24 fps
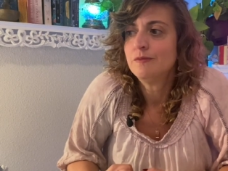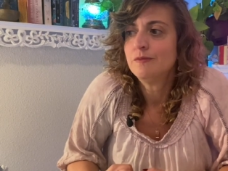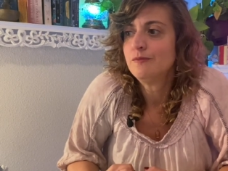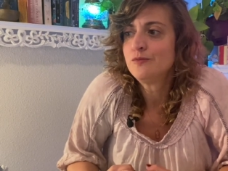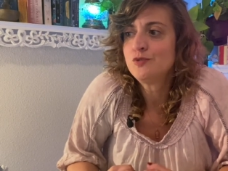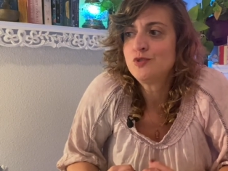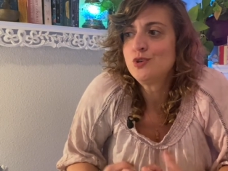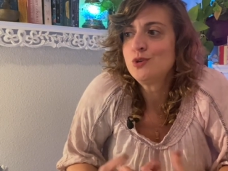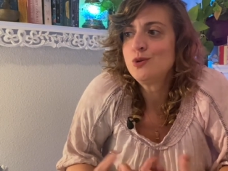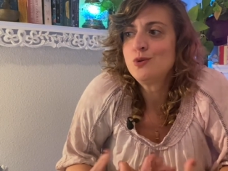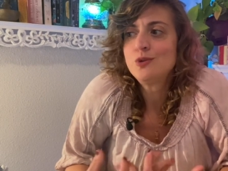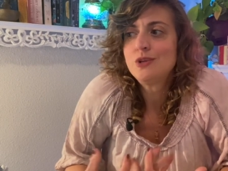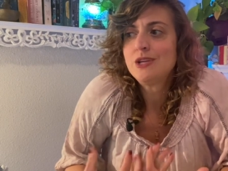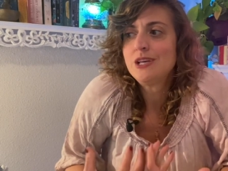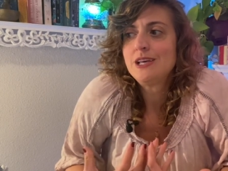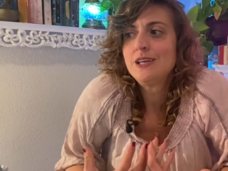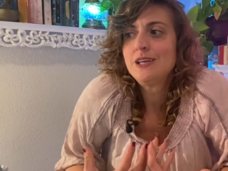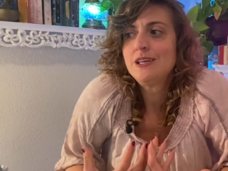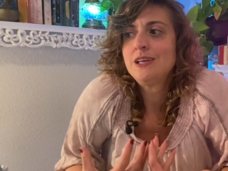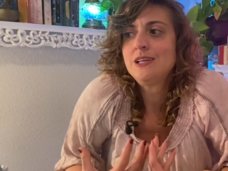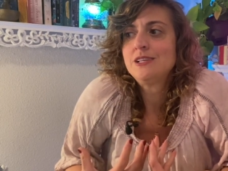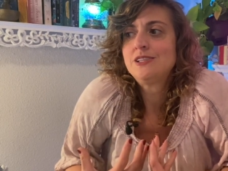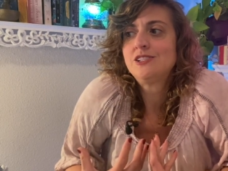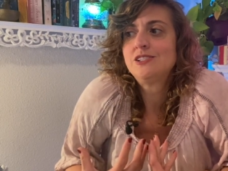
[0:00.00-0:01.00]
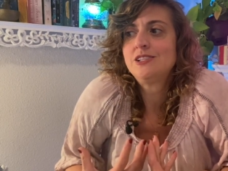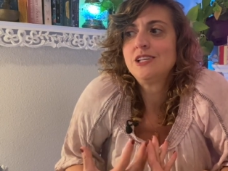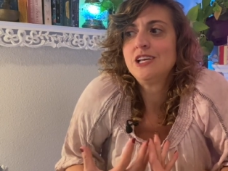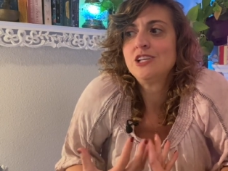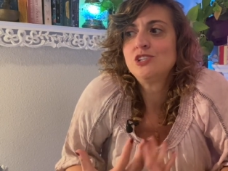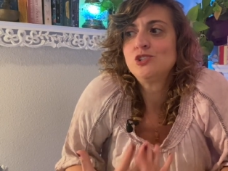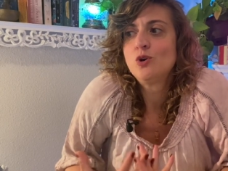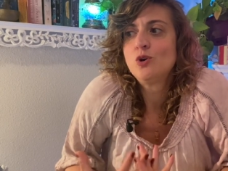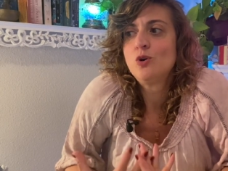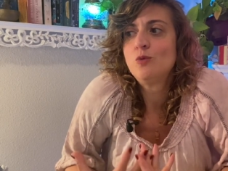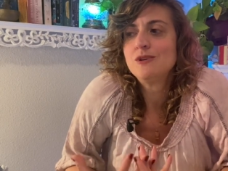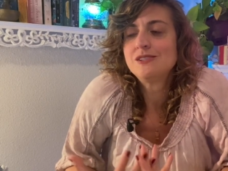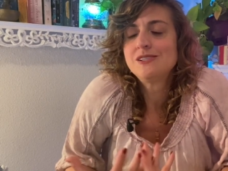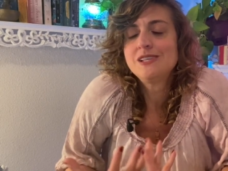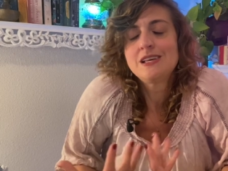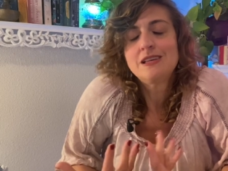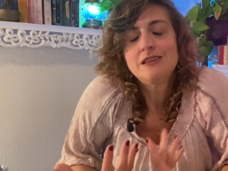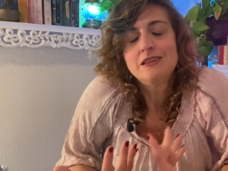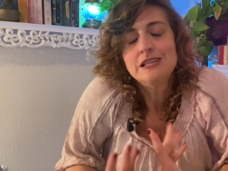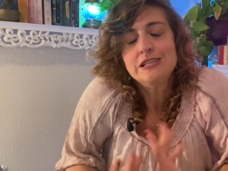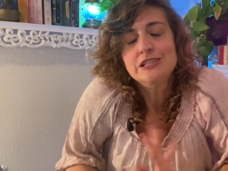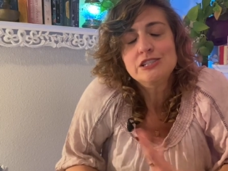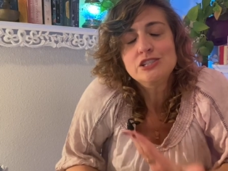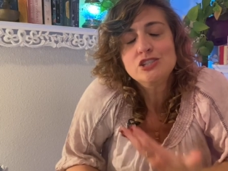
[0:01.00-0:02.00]
dude, it's it's almost
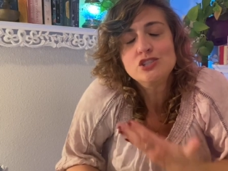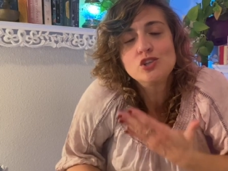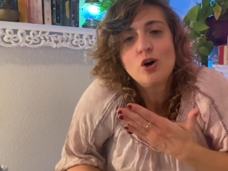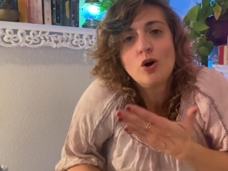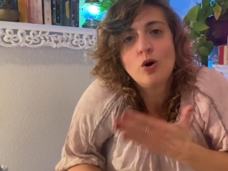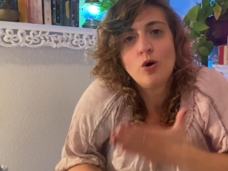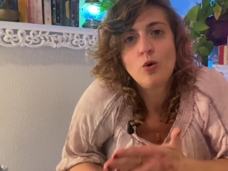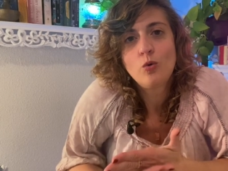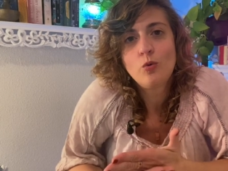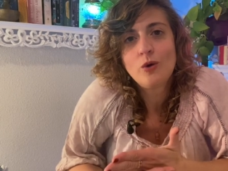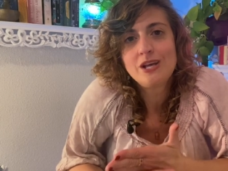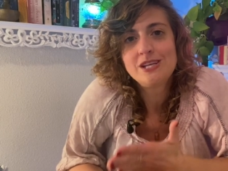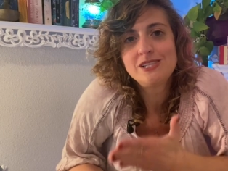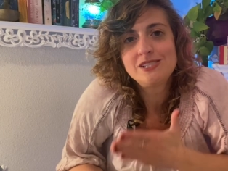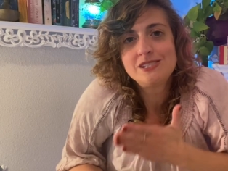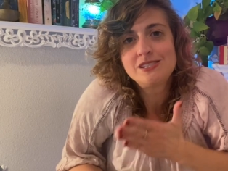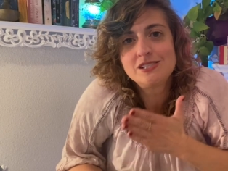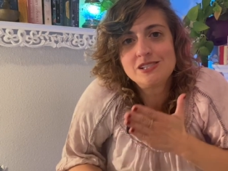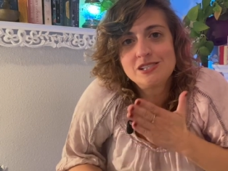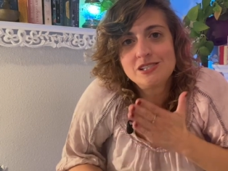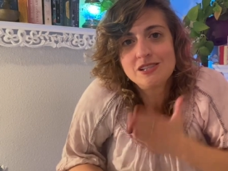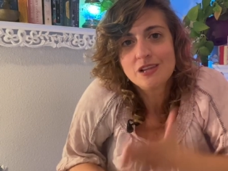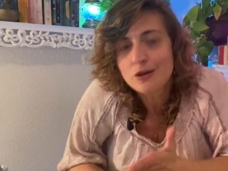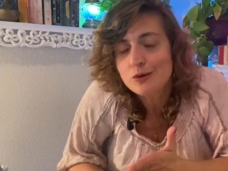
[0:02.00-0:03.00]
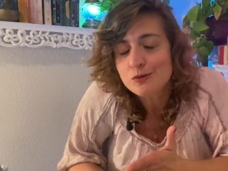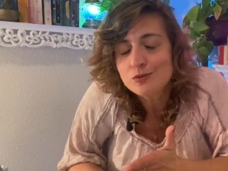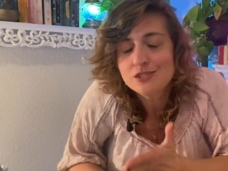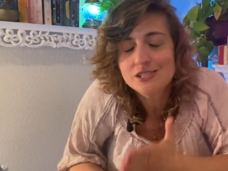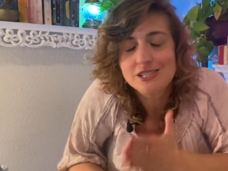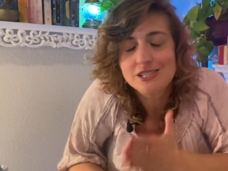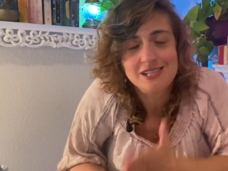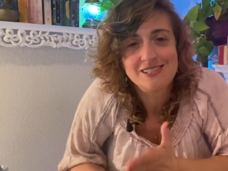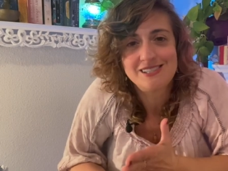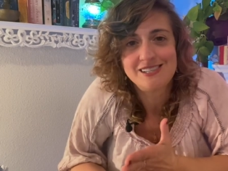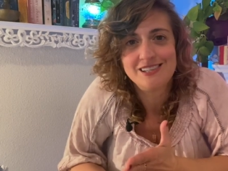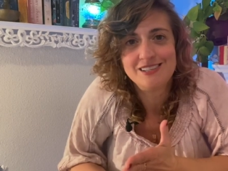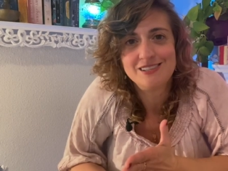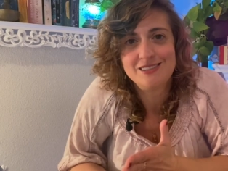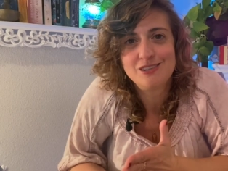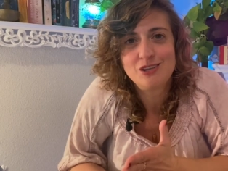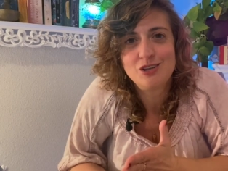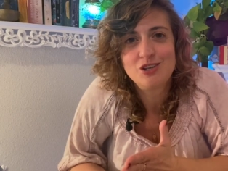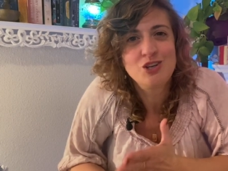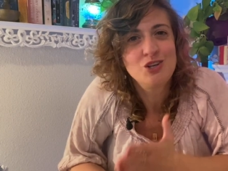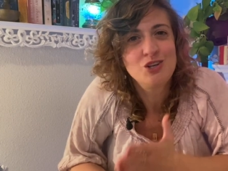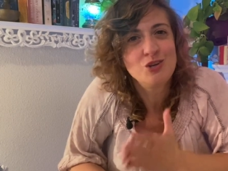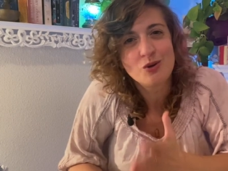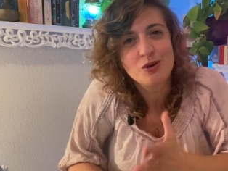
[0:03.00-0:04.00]
like this is always the slow season.
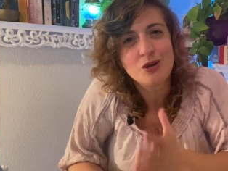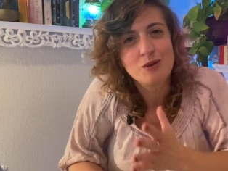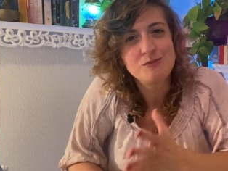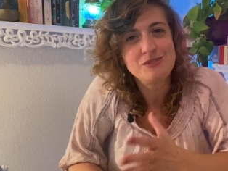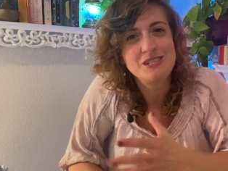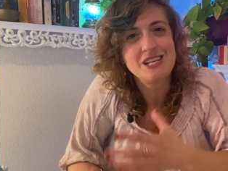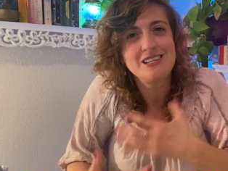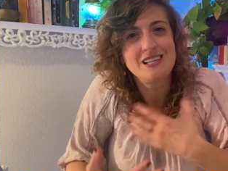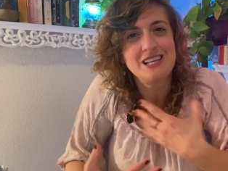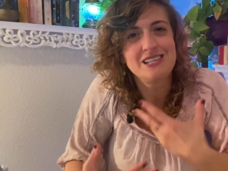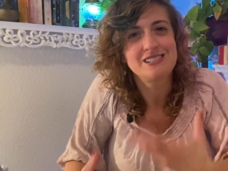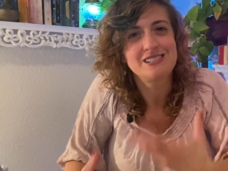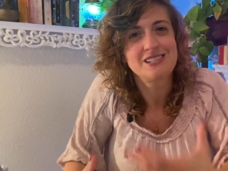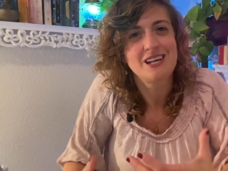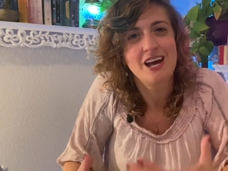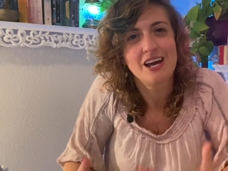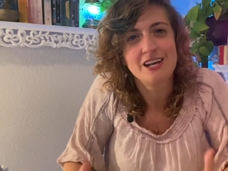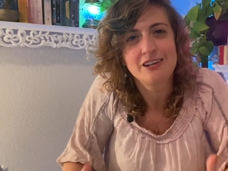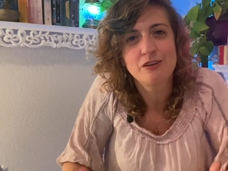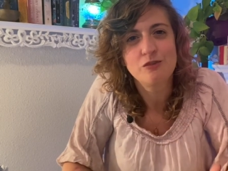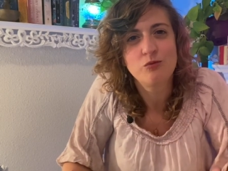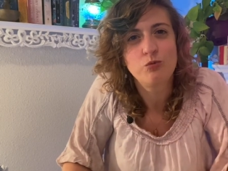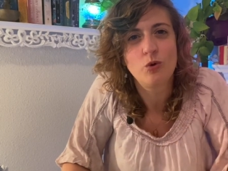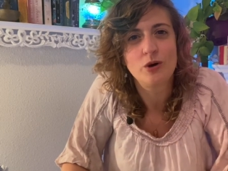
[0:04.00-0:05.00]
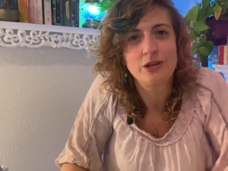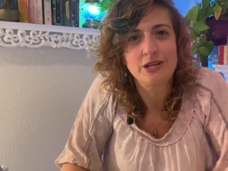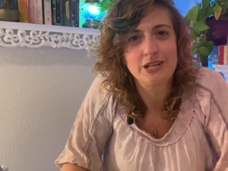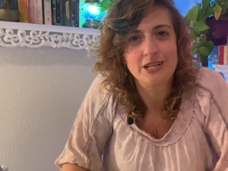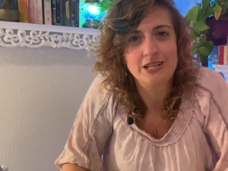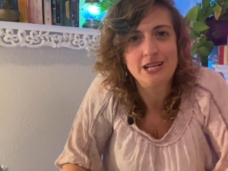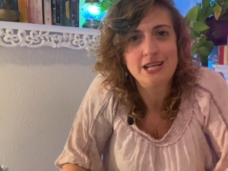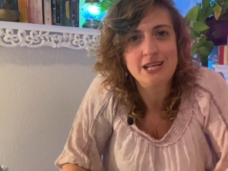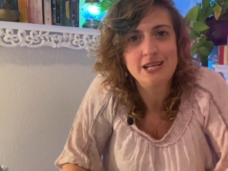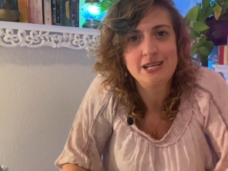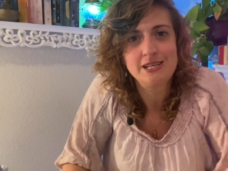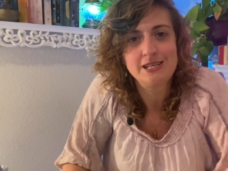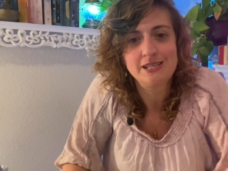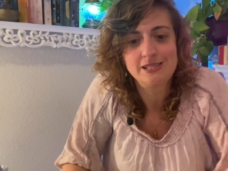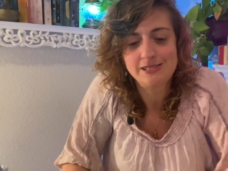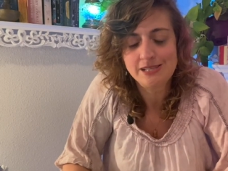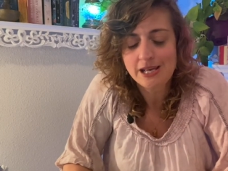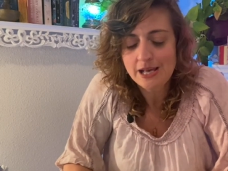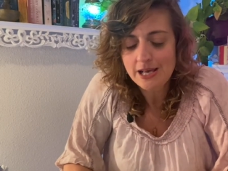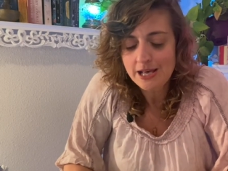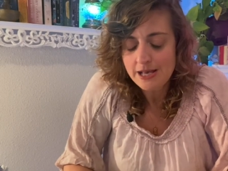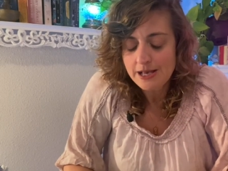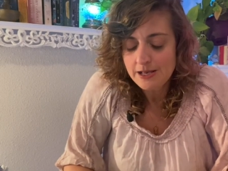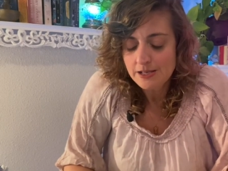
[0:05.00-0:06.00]
You know what I'm saying? That's kind of what it is.
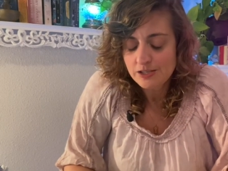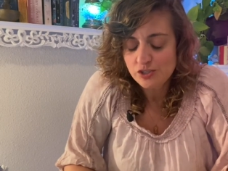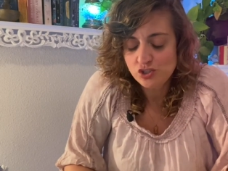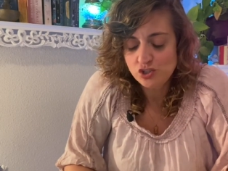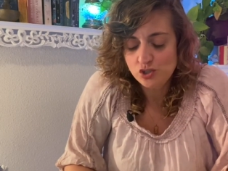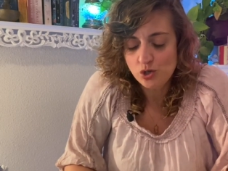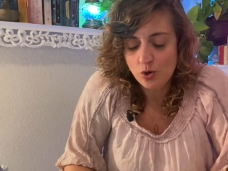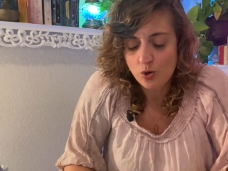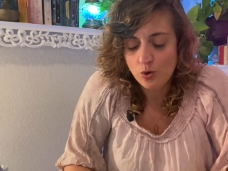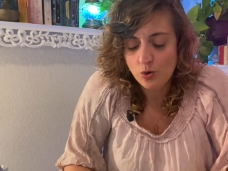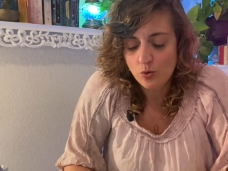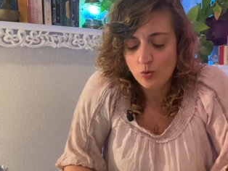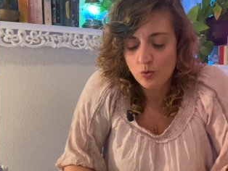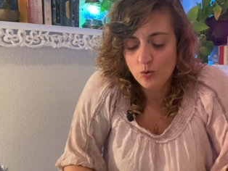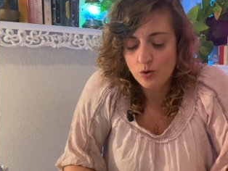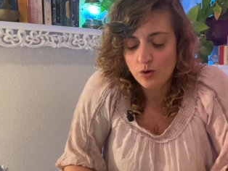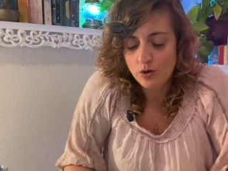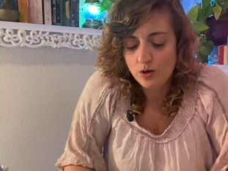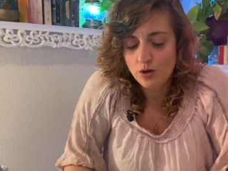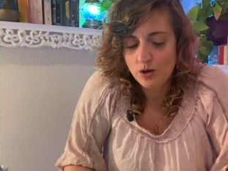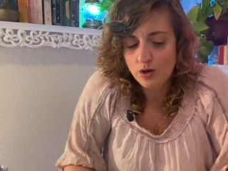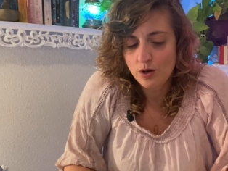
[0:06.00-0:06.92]
So